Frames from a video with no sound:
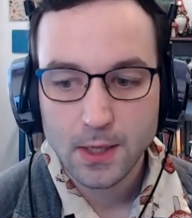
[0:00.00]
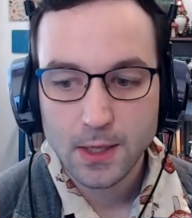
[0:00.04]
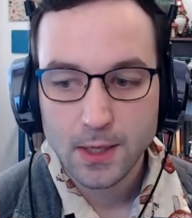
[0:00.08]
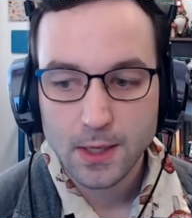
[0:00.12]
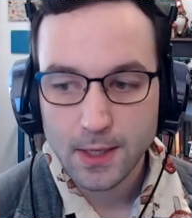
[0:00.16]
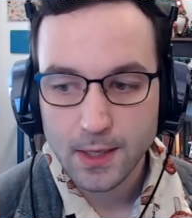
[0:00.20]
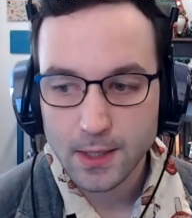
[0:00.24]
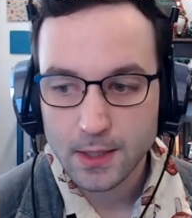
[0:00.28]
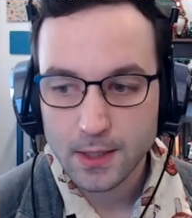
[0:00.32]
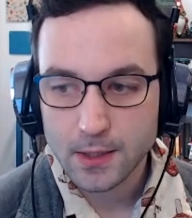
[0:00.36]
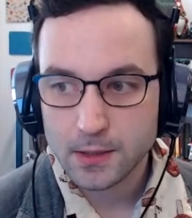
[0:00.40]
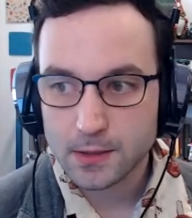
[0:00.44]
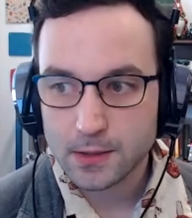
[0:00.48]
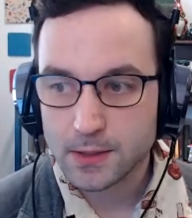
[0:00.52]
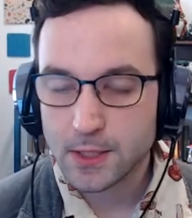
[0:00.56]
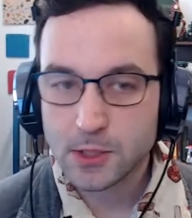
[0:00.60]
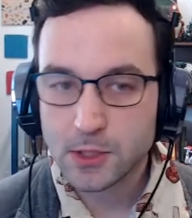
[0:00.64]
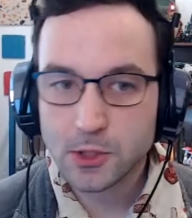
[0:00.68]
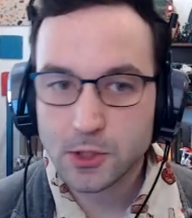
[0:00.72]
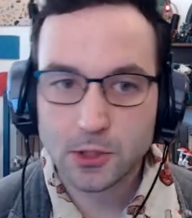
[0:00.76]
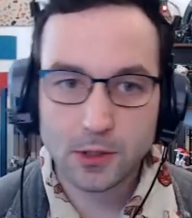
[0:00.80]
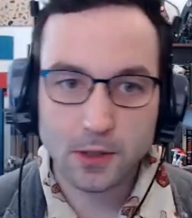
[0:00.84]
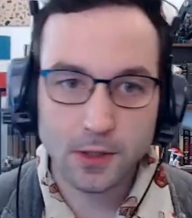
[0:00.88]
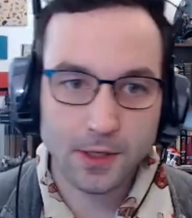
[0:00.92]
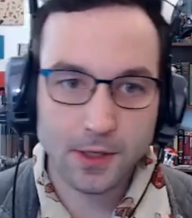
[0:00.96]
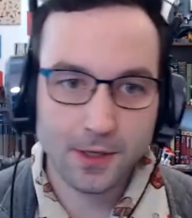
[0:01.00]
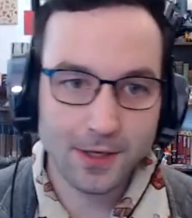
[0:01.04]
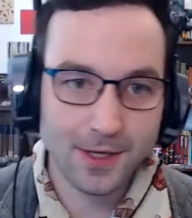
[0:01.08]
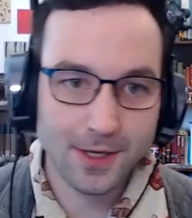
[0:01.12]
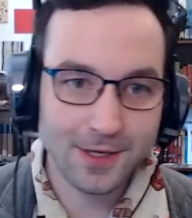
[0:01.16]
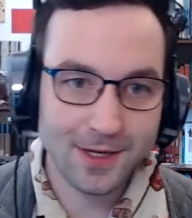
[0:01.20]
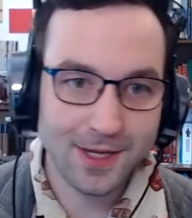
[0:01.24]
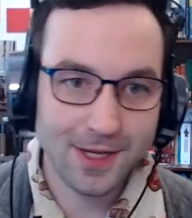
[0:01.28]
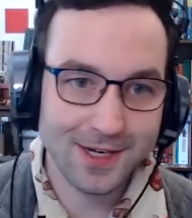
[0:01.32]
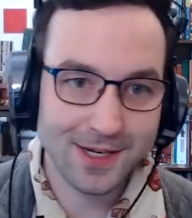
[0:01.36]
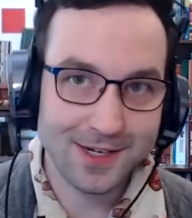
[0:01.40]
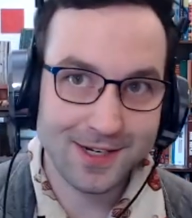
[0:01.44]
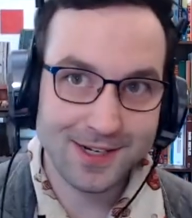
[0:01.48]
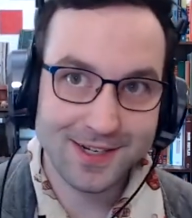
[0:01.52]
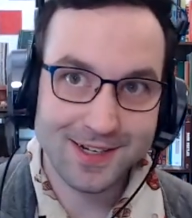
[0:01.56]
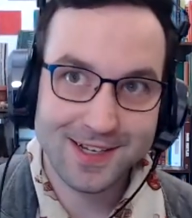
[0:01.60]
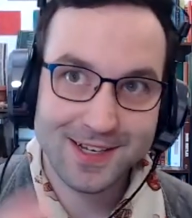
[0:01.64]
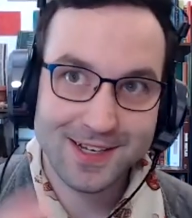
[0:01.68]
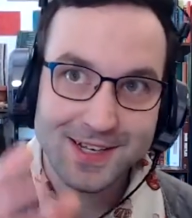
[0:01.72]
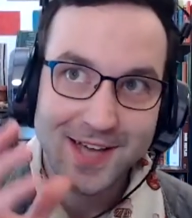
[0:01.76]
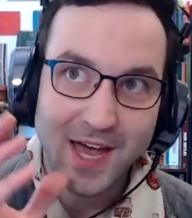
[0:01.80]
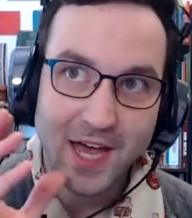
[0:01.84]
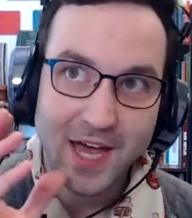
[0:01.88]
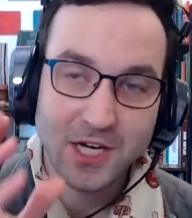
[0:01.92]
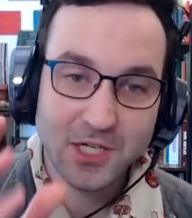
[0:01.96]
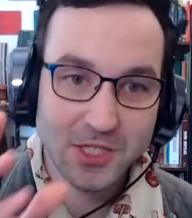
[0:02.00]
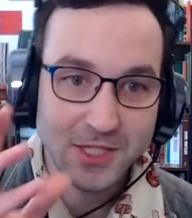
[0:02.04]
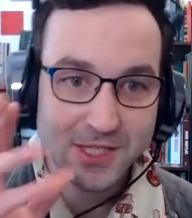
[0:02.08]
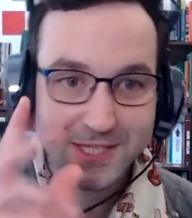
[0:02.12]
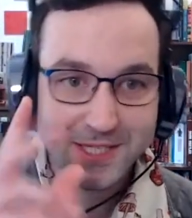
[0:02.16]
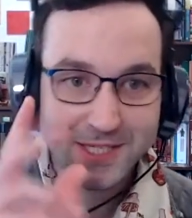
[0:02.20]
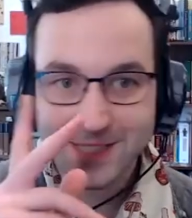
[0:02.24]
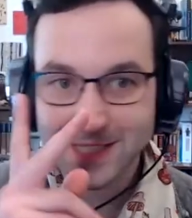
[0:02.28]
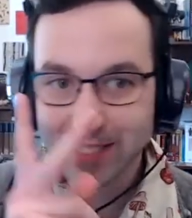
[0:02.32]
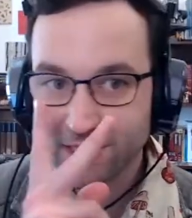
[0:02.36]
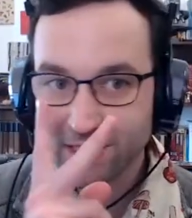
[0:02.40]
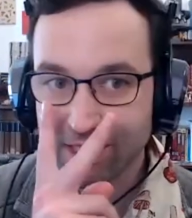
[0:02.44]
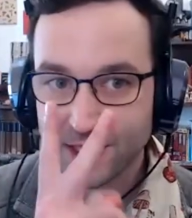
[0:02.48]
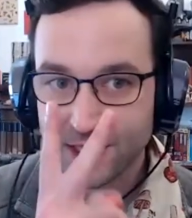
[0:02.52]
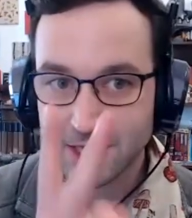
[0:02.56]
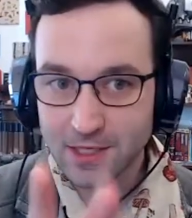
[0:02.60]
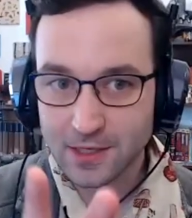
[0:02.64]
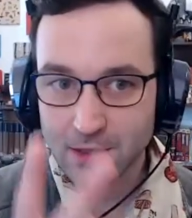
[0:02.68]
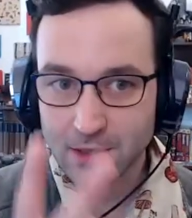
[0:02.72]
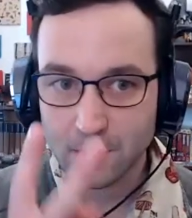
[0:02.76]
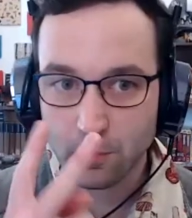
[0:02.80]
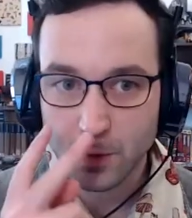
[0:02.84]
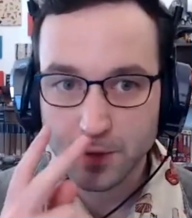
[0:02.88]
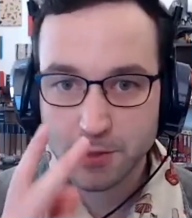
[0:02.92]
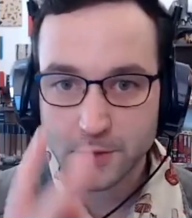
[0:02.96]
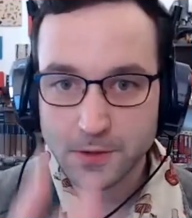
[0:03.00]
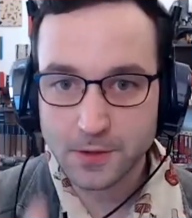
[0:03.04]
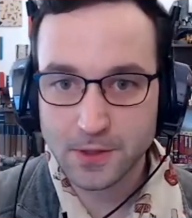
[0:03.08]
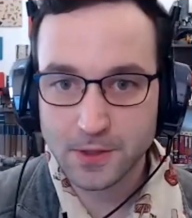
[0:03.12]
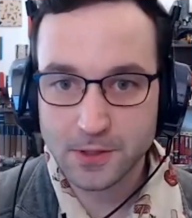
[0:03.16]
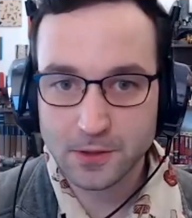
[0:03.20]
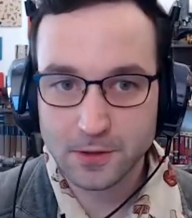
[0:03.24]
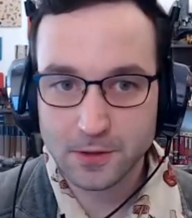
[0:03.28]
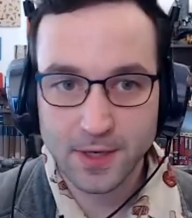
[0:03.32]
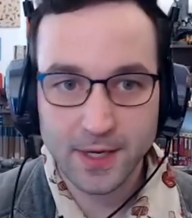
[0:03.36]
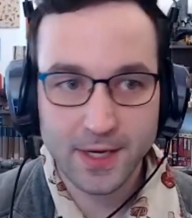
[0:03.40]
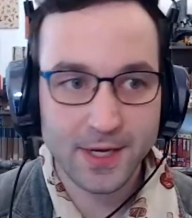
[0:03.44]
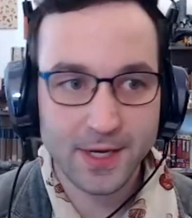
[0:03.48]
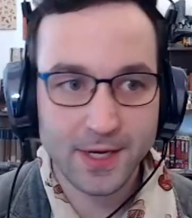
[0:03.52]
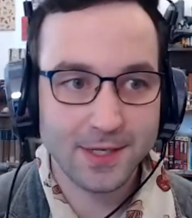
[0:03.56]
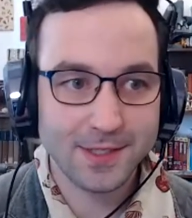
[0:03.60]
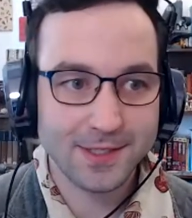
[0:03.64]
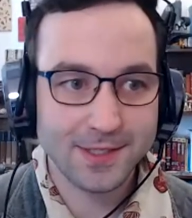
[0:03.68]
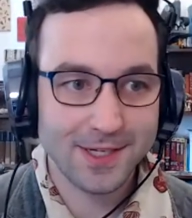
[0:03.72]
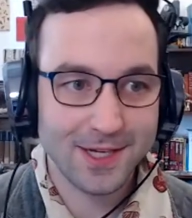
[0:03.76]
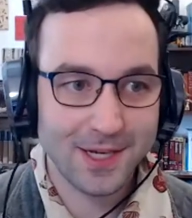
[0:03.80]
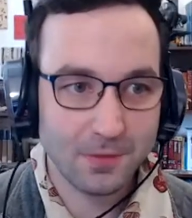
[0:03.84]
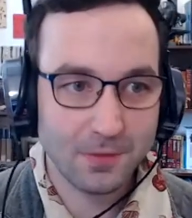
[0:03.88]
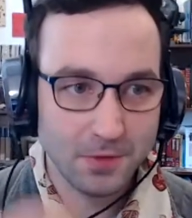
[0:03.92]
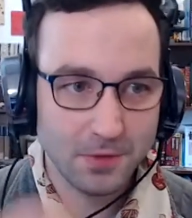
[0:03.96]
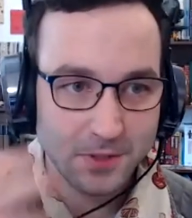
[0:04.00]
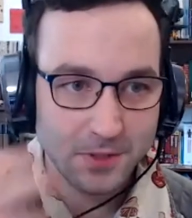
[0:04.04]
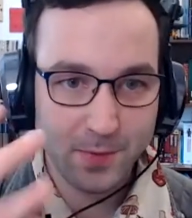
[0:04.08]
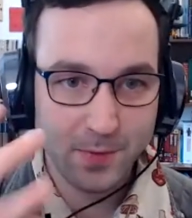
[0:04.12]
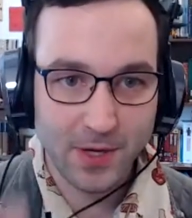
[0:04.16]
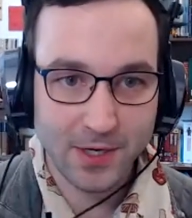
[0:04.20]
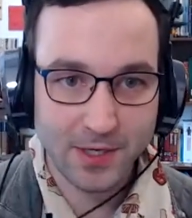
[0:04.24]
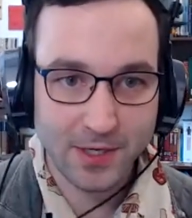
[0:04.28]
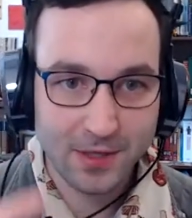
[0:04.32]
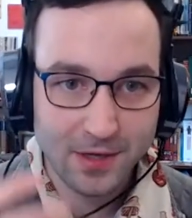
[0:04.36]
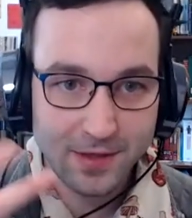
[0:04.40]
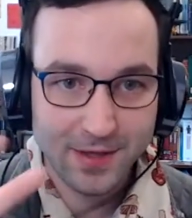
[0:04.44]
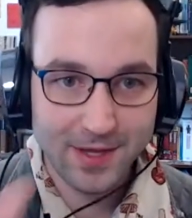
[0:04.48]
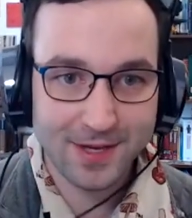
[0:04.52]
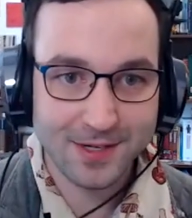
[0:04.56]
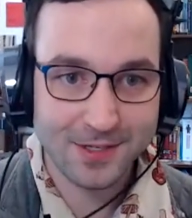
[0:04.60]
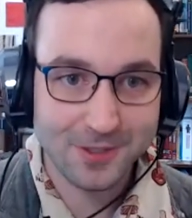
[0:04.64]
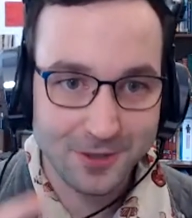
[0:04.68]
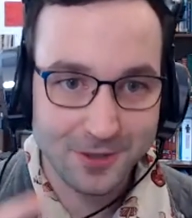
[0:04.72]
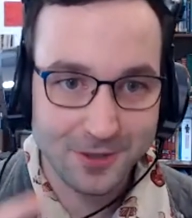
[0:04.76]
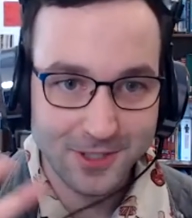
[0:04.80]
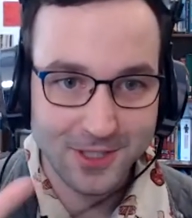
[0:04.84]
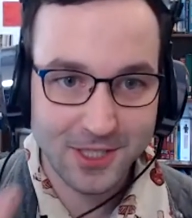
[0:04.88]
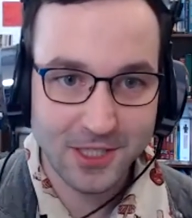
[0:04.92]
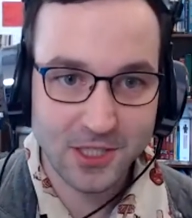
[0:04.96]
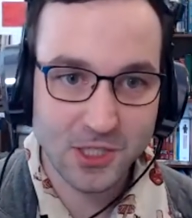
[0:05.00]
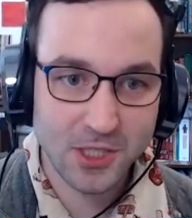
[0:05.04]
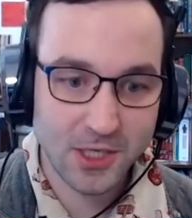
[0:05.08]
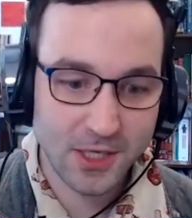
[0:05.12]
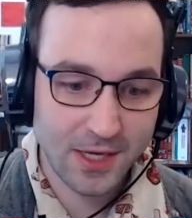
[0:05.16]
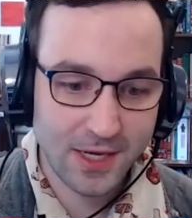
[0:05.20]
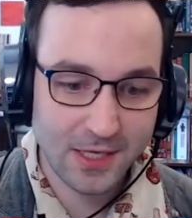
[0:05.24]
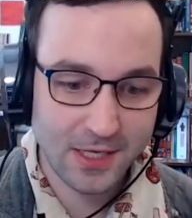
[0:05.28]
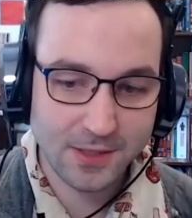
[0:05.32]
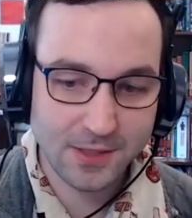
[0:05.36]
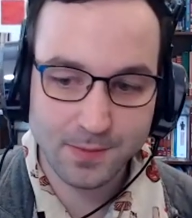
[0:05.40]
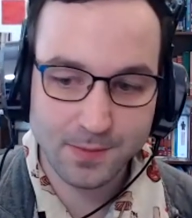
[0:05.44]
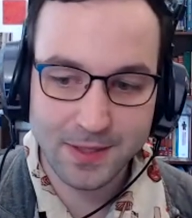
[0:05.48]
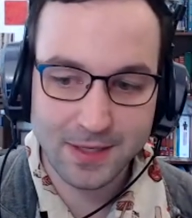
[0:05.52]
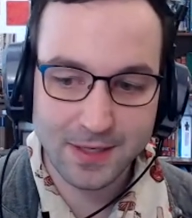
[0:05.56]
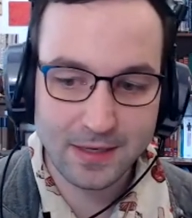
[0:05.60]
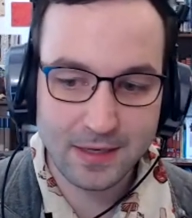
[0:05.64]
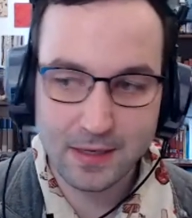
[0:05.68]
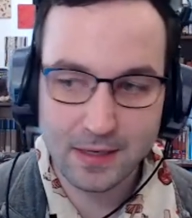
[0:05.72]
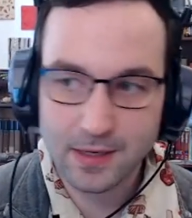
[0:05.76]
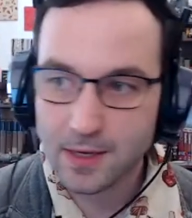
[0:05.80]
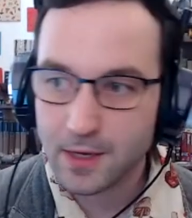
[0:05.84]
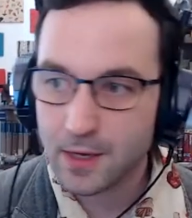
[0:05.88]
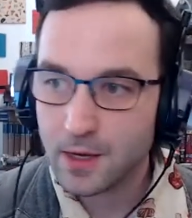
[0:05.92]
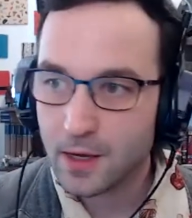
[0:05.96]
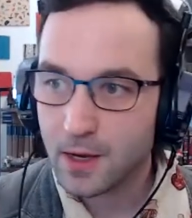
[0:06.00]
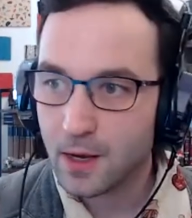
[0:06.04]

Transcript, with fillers: and teacher and, and, and actually sensing where students are at and responding to that during teaching has been,